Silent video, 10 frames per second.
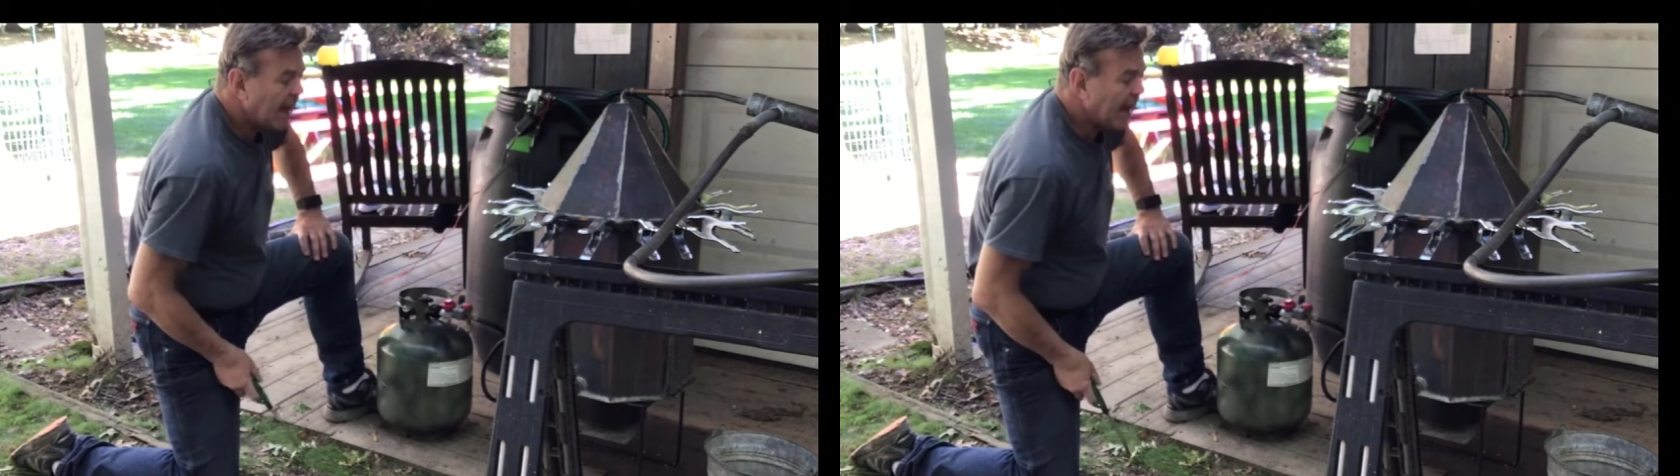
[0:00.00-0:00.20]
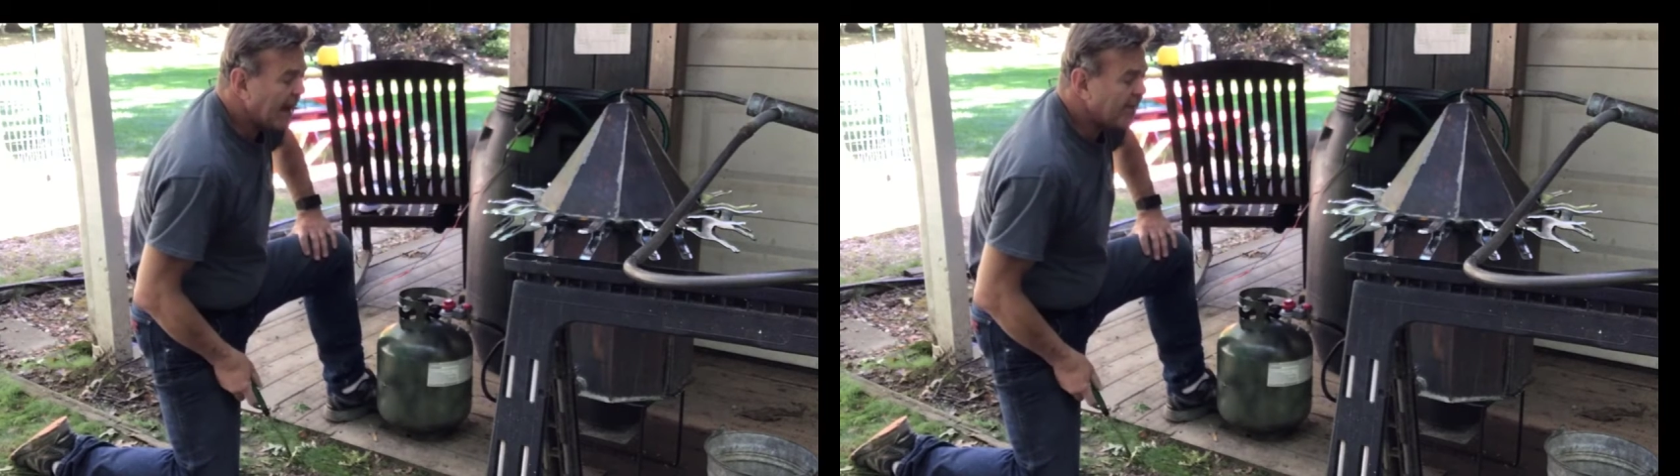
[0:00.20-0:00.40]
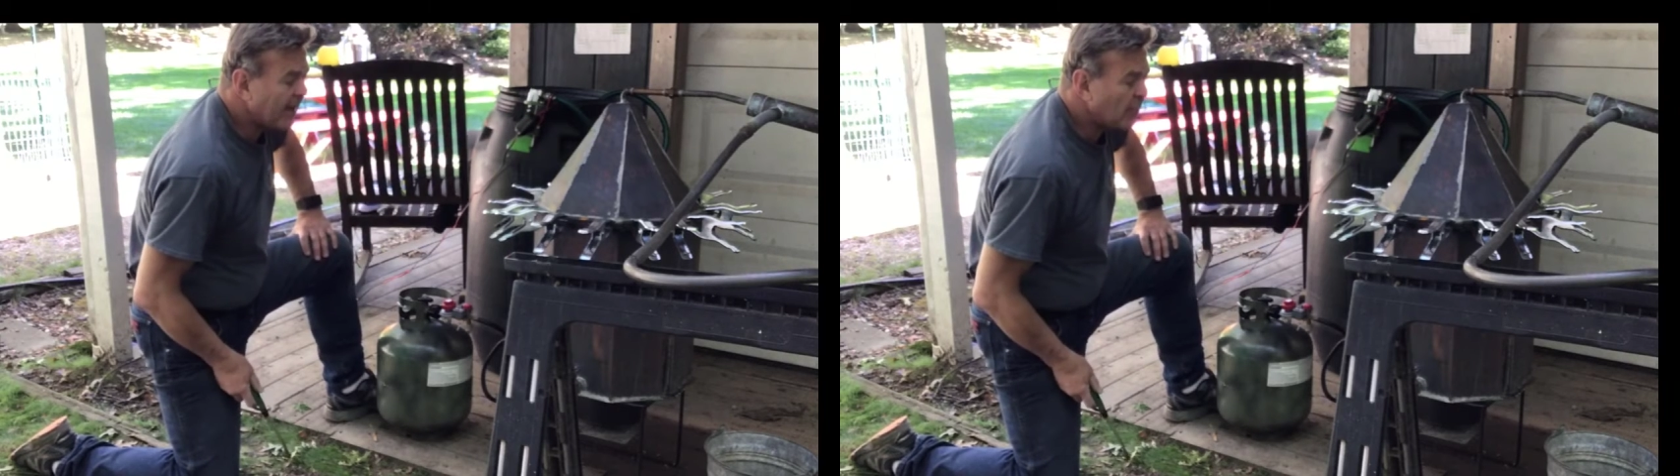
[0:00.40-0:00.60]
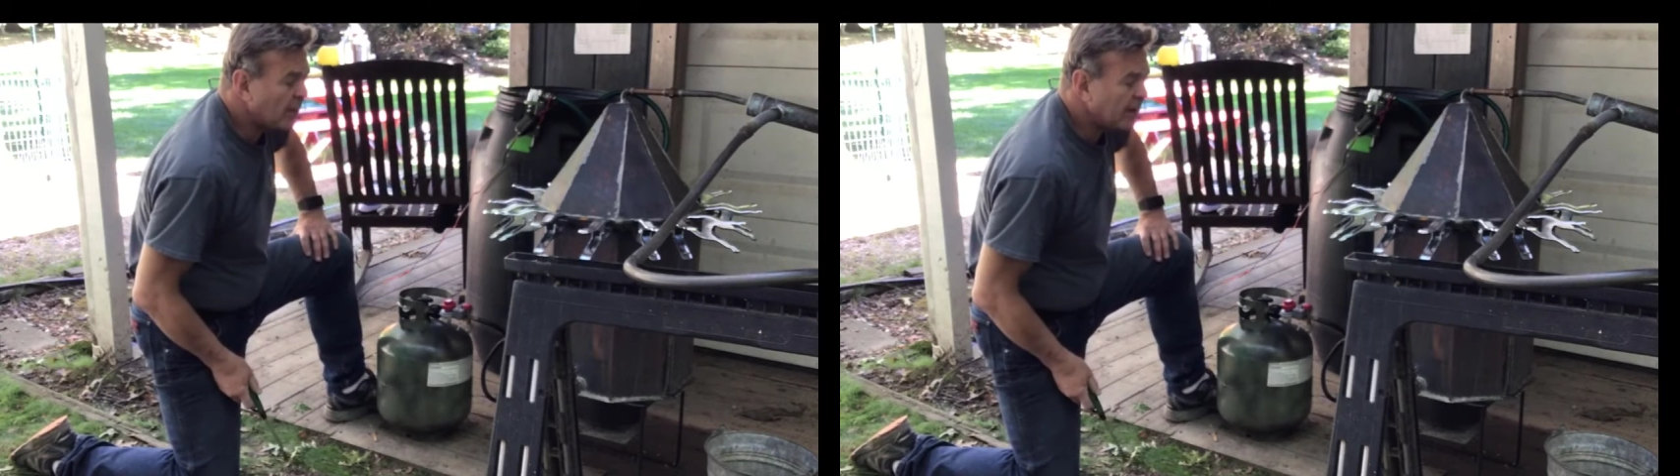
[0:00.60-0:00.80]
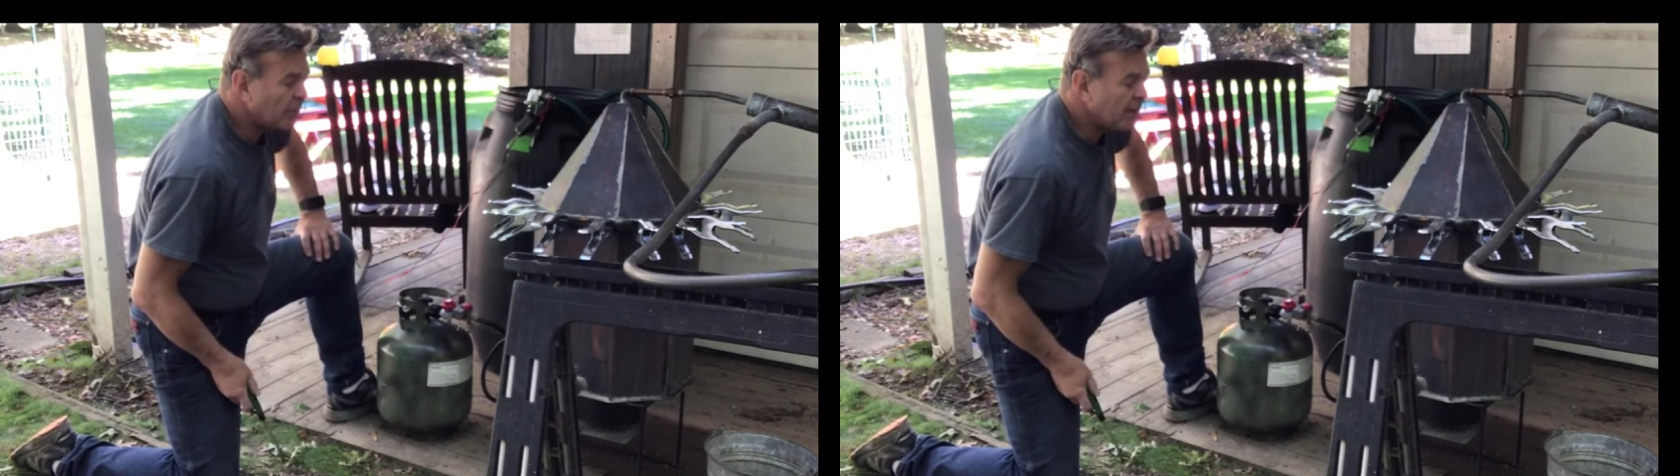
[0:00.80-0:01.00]
and then
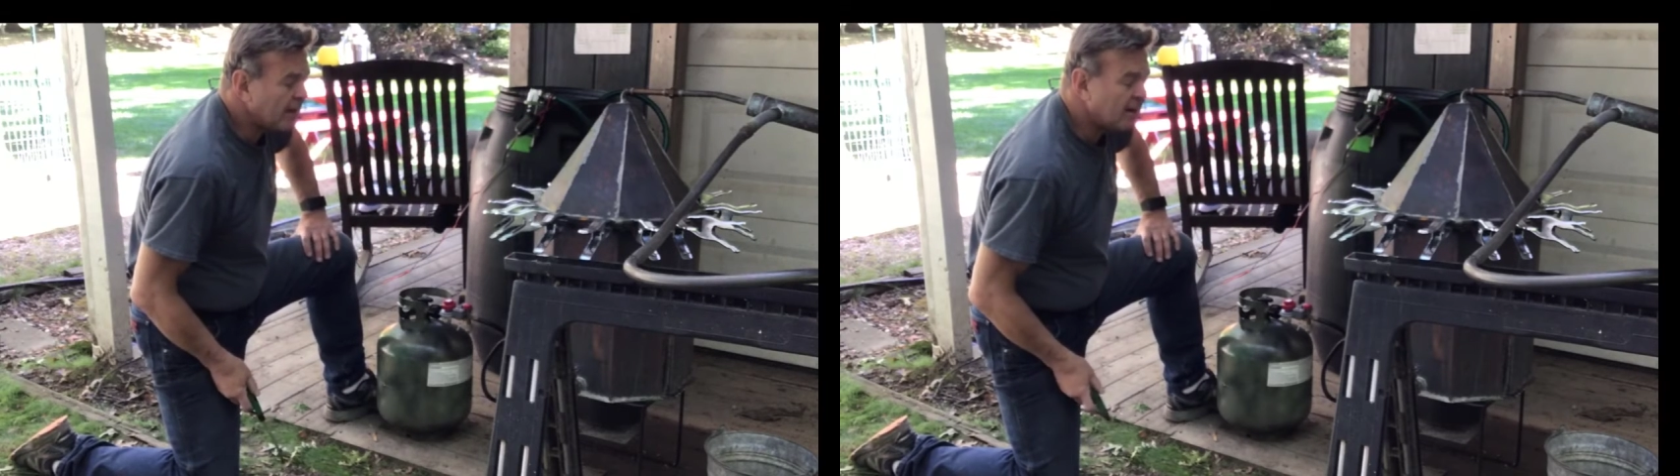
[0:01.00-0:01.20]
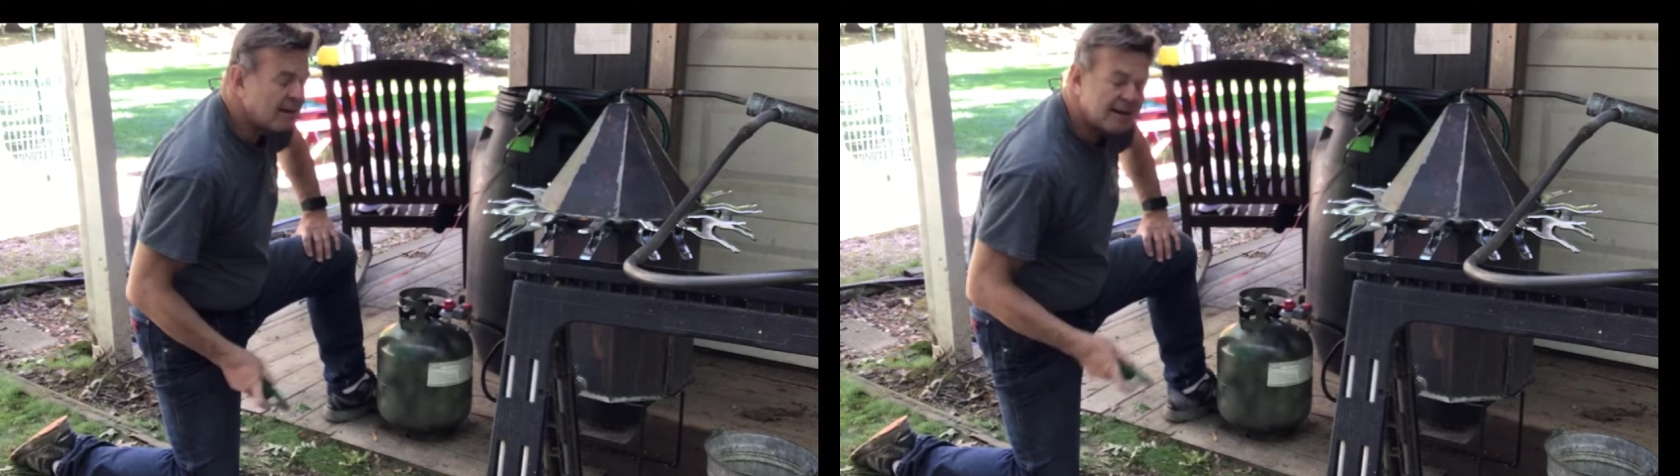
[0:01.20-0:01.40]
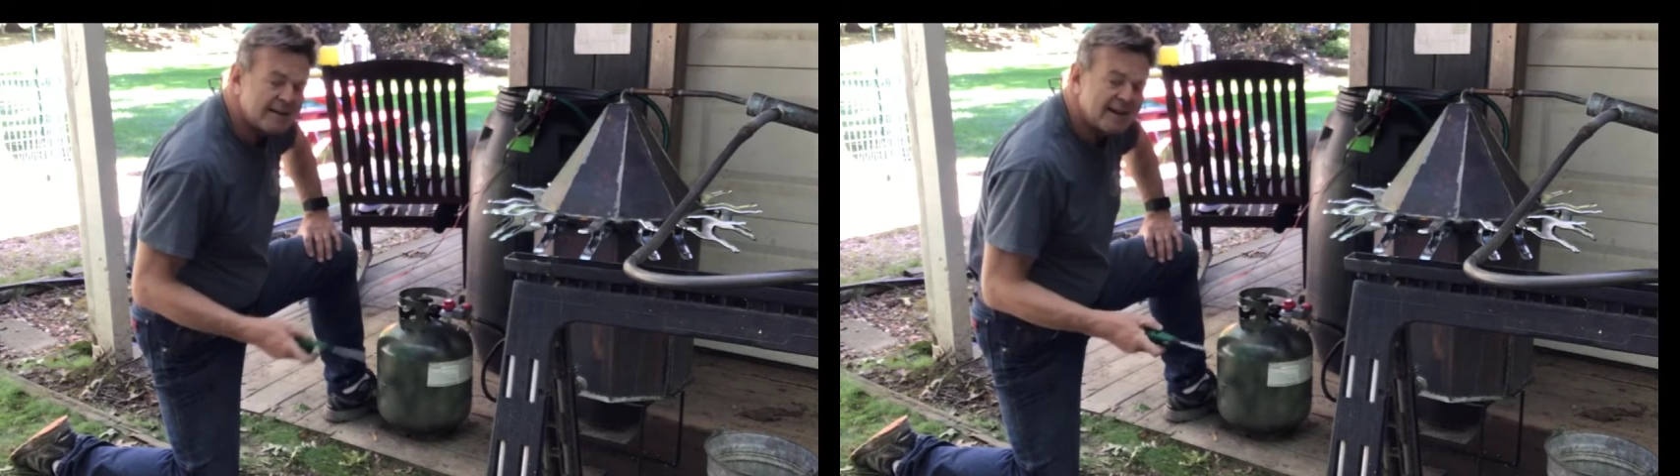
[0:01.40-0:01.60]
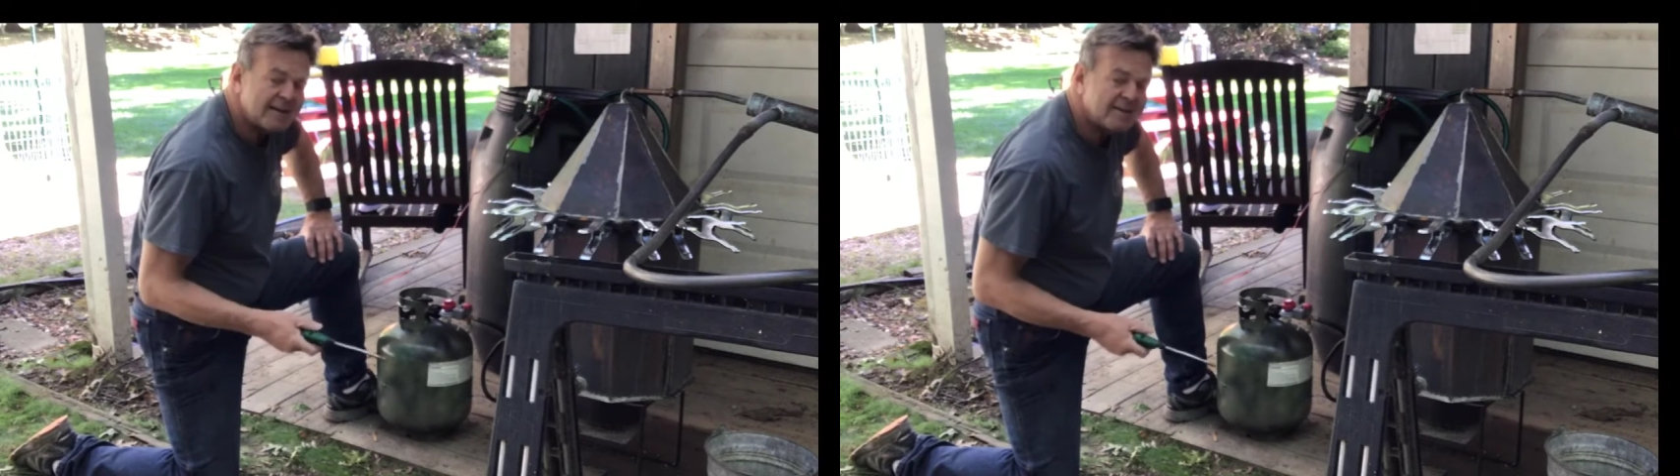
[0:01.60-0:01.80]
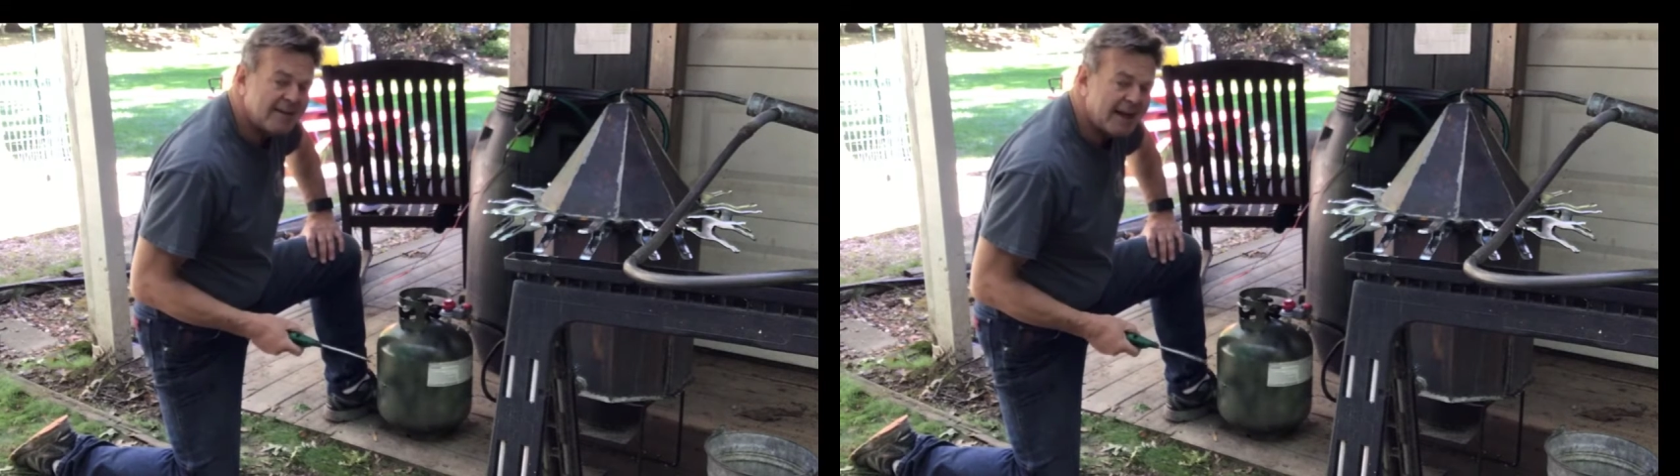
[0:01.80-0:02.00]
we're going to recondense